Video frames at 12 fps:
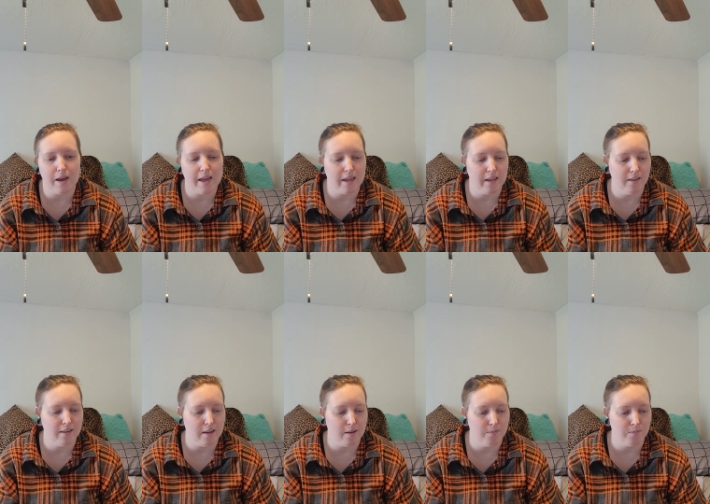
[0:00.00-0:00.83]
And
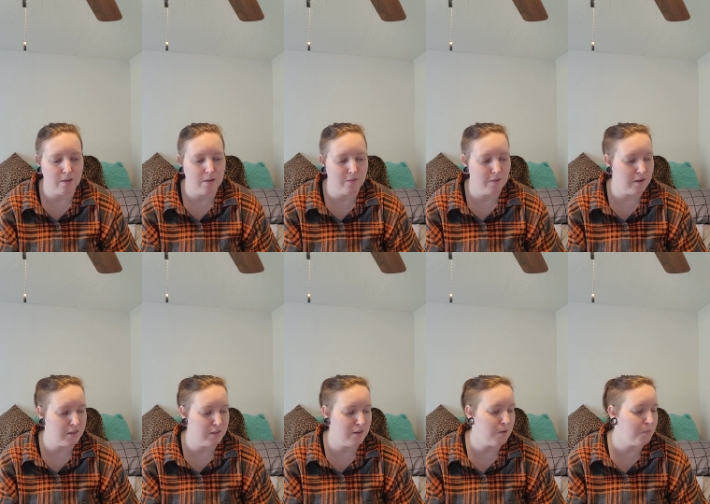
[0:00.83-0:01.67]

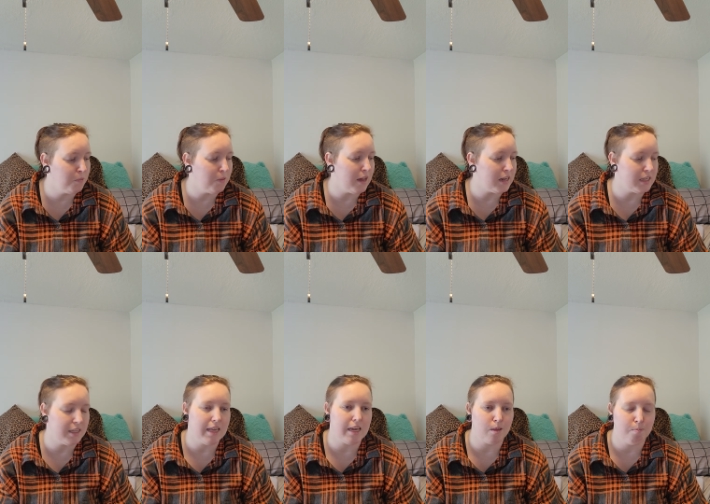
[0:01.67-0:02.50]
you would like to
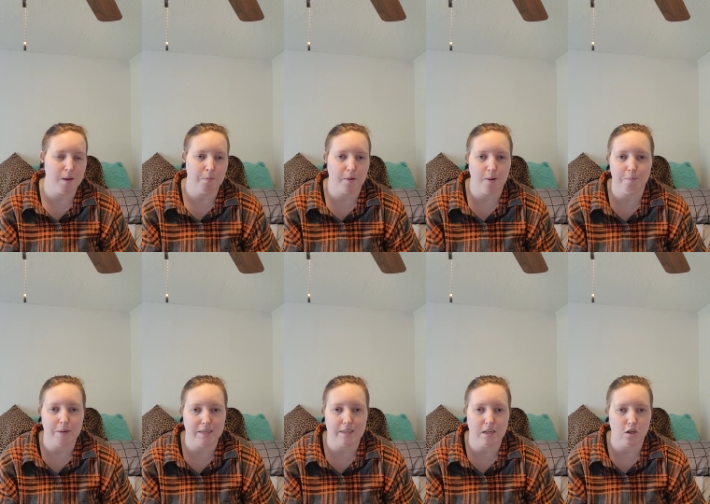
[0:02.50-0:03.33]
think that people don't
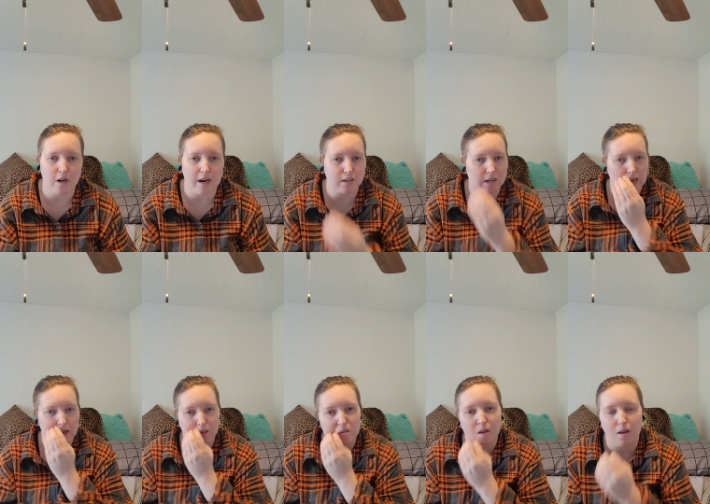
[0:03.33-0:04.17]
piss in the trash
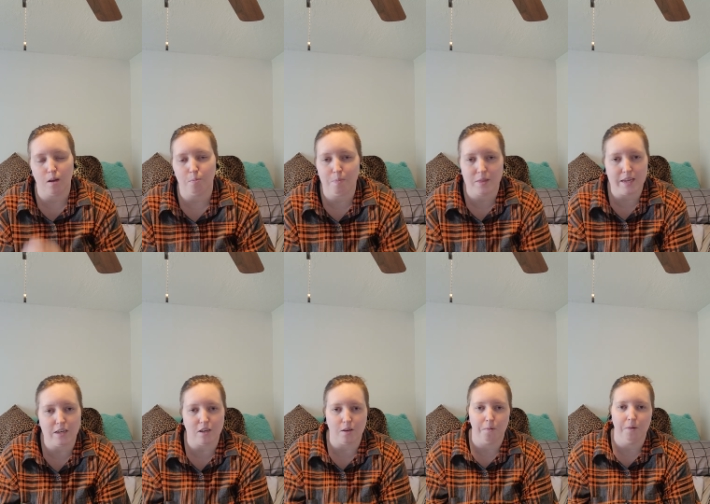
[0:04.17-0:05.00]
cans, but they
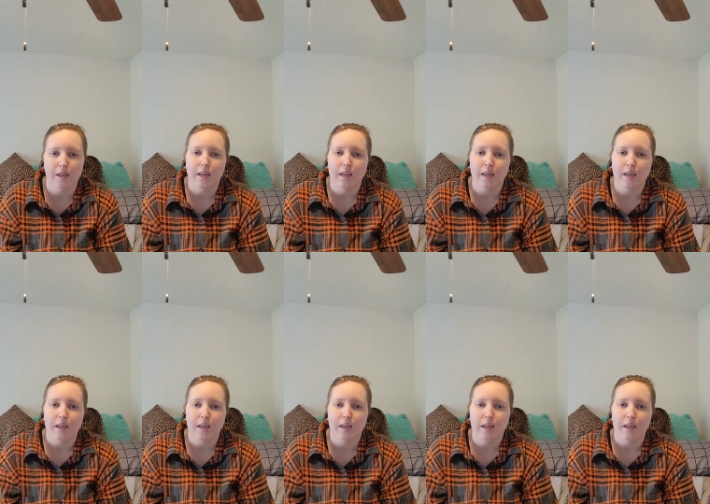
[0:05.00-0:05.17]
do.